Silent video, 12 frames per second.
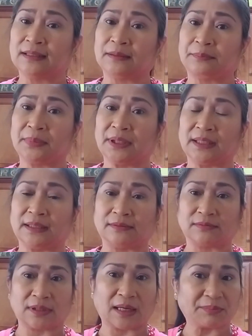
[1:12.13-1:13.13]

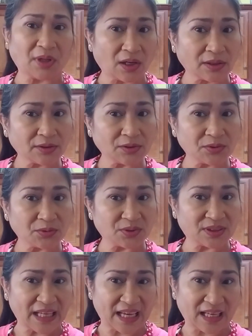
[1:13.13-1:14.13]
But I'm not gonna use
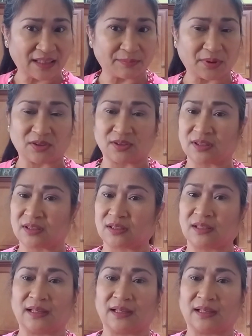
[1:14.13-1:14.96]
that because